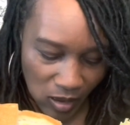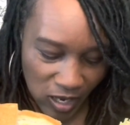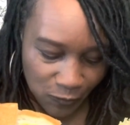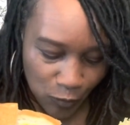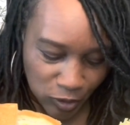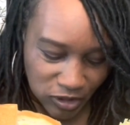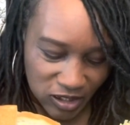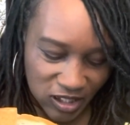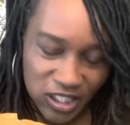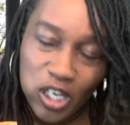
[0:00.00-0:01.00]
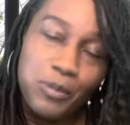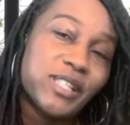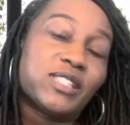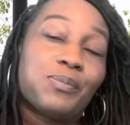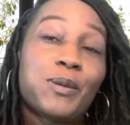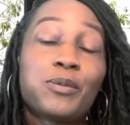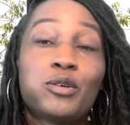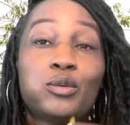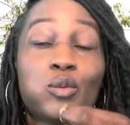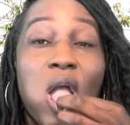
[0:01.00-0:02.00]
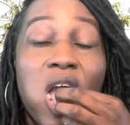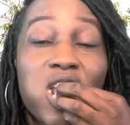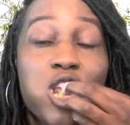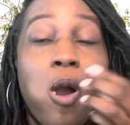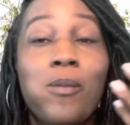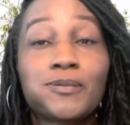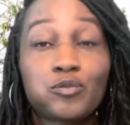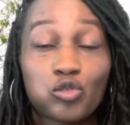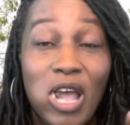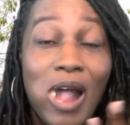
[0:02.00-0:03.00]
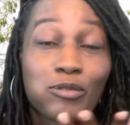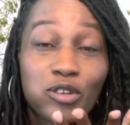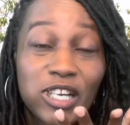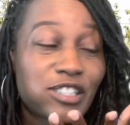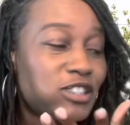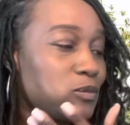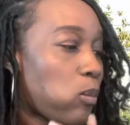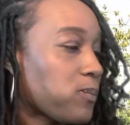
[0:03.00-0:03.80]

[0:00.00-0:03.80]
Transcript: Unfortunately, there are gonna be some people who drive crazy.